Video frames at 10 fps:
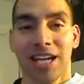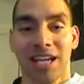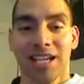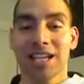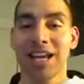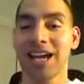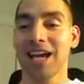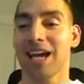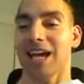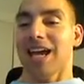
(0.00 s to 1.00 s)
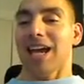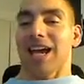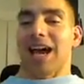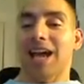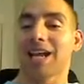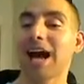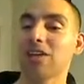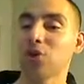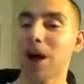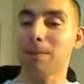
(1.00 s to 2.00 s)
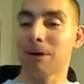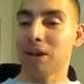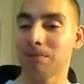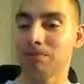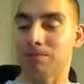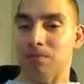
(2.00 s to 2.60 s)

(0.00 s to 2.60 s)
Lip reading: He did get hit and got dropped, but